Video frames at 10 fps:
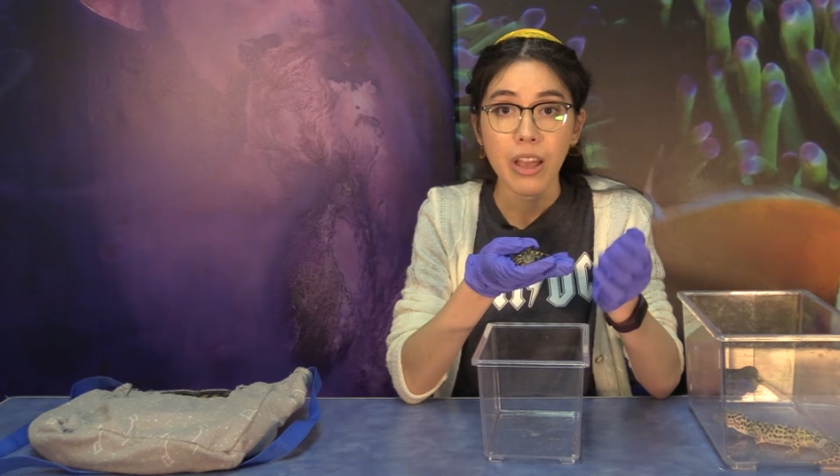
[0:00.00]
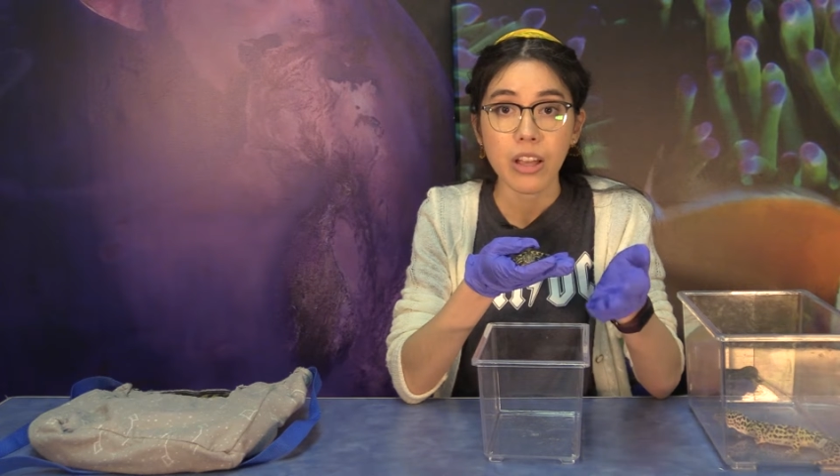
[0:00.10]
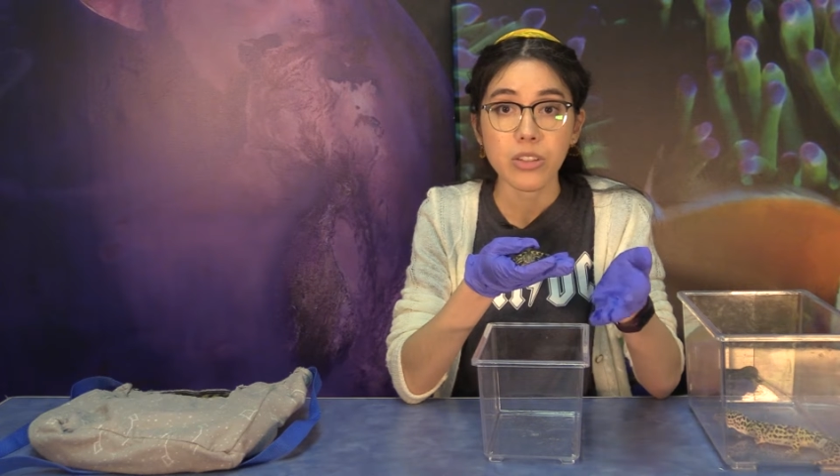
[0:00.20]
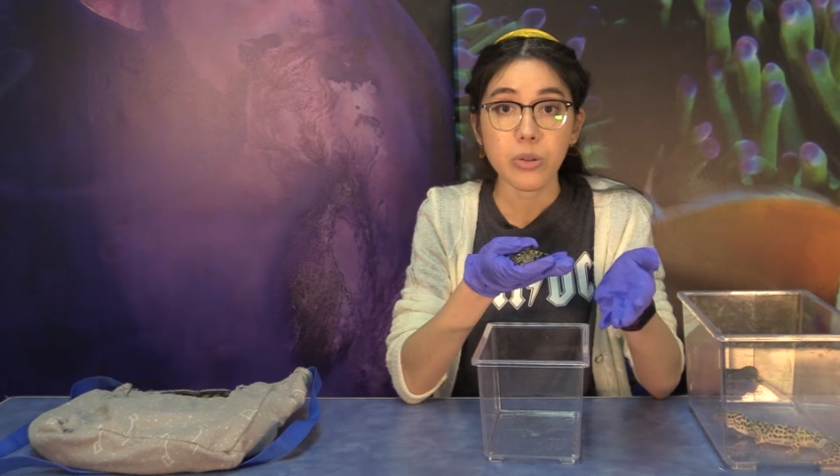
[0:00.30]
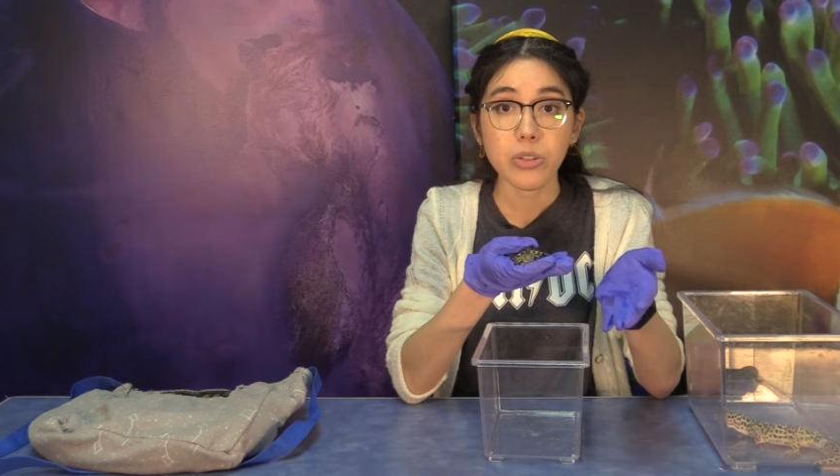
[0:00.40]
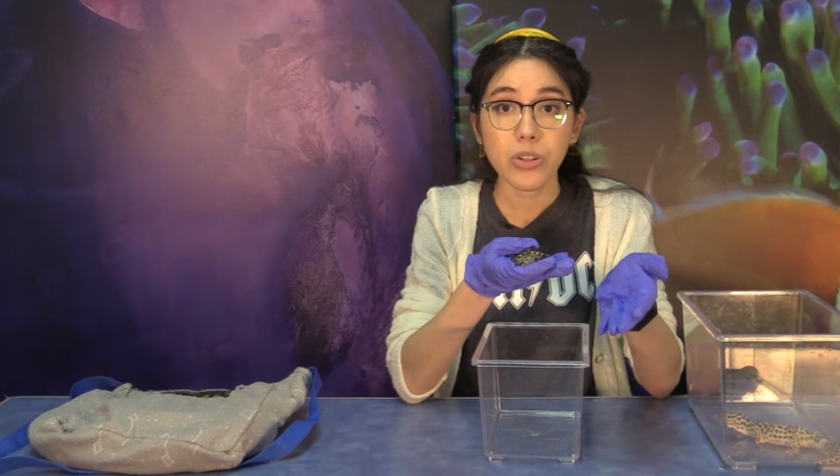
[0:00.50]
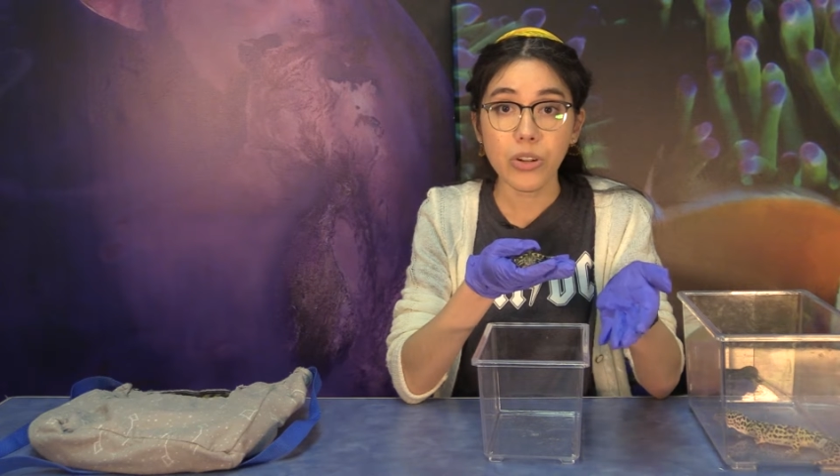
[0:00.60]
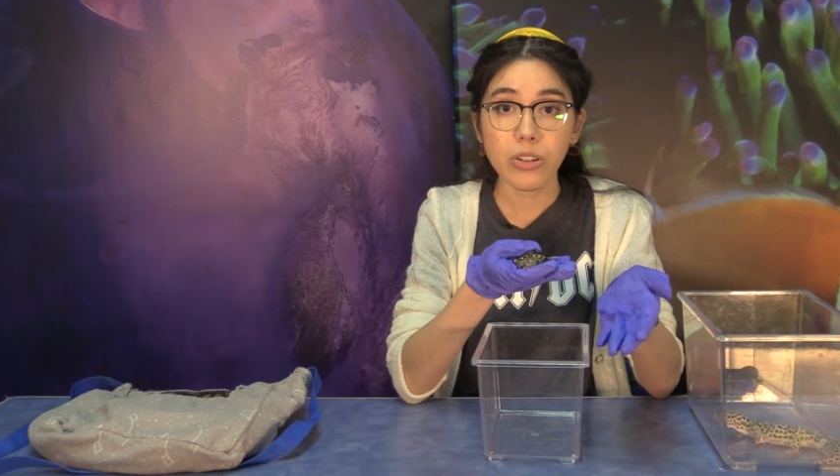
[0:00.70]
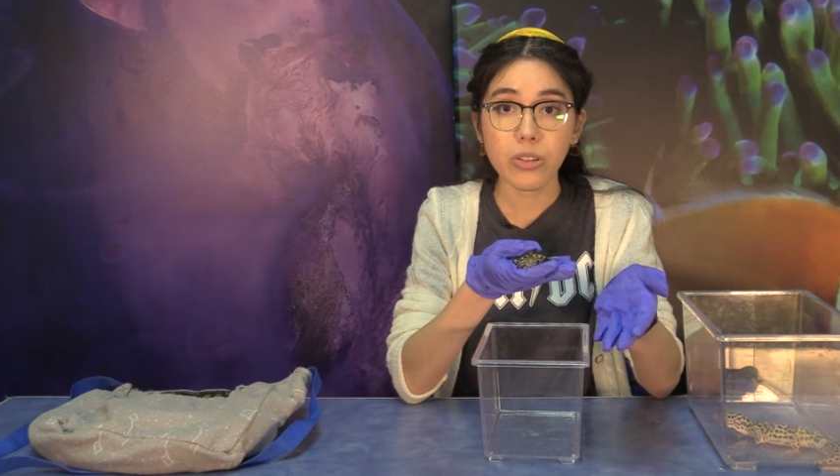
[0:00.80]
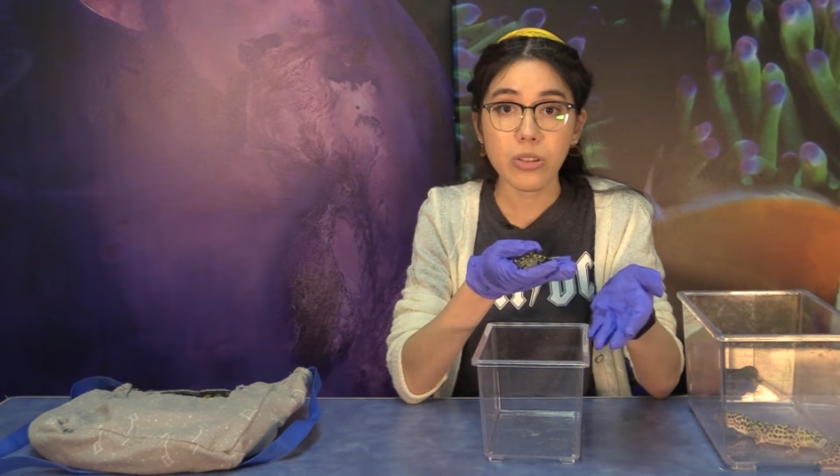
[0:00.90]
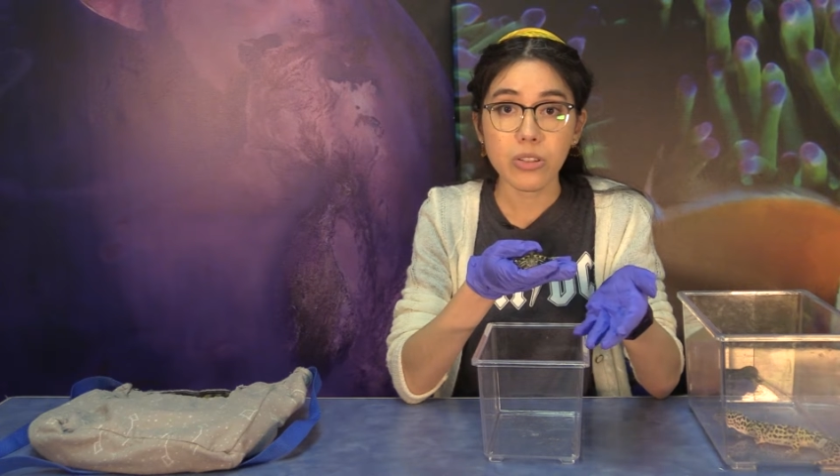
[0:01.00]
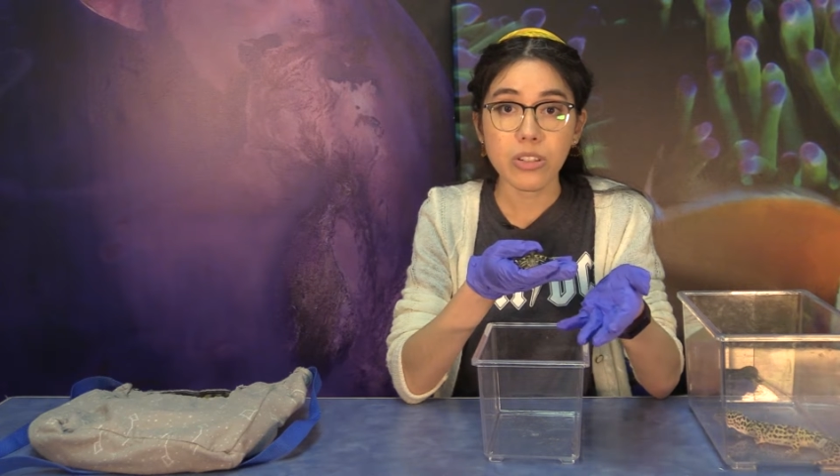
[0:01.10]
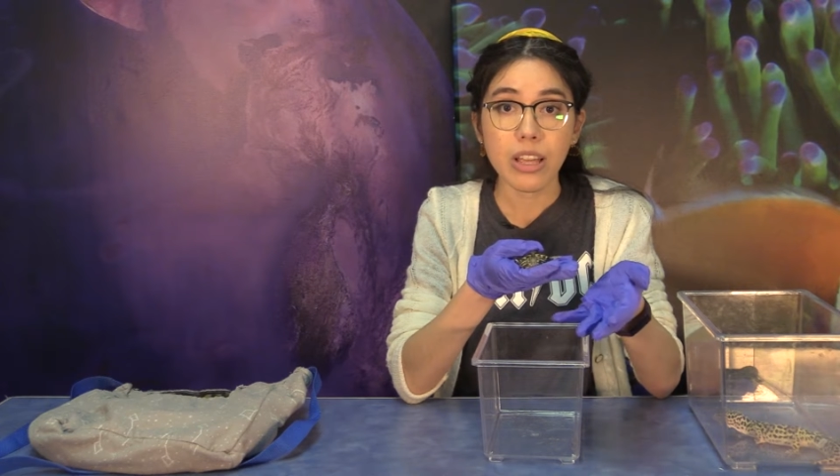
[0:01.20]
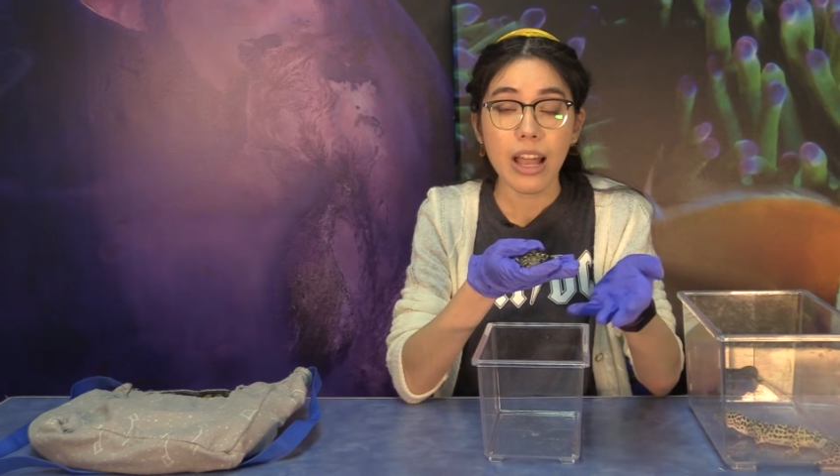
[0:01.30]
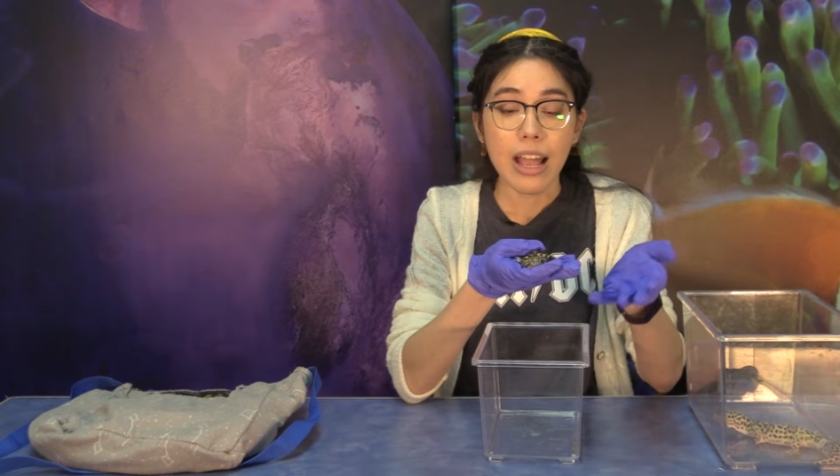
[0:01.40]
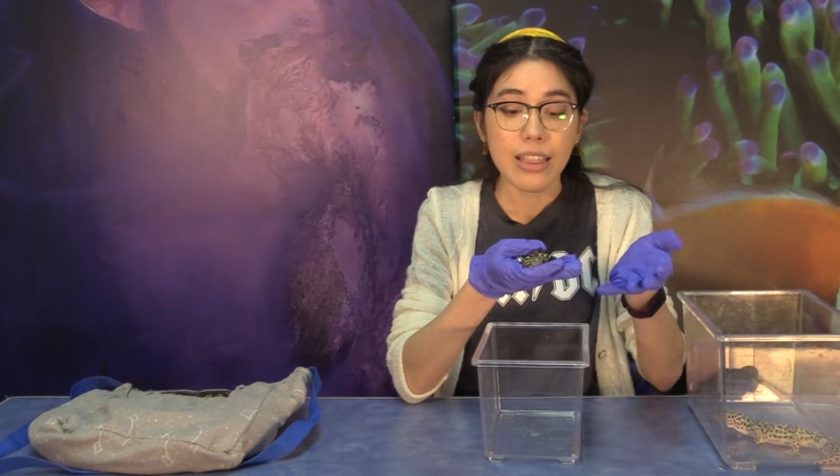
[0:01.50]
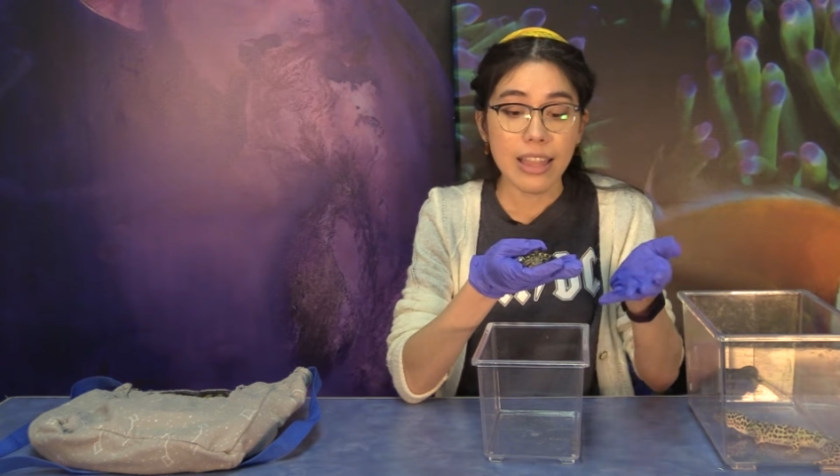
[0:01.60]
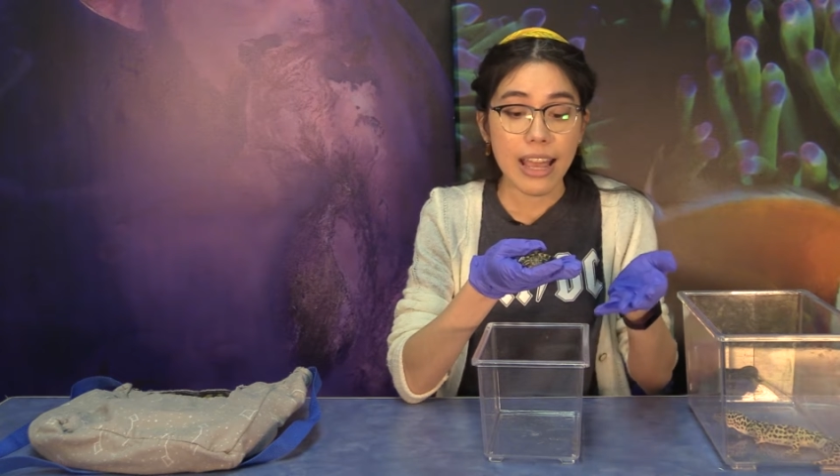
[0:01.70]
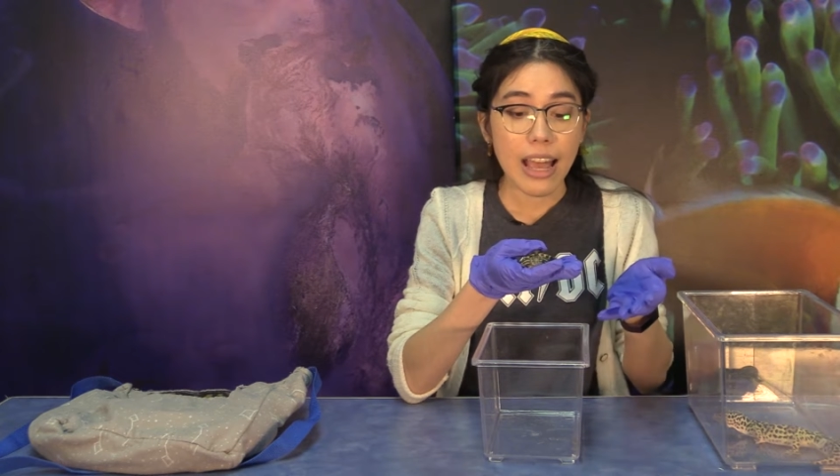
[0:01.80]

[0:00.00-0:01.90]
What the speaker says: So turtles, they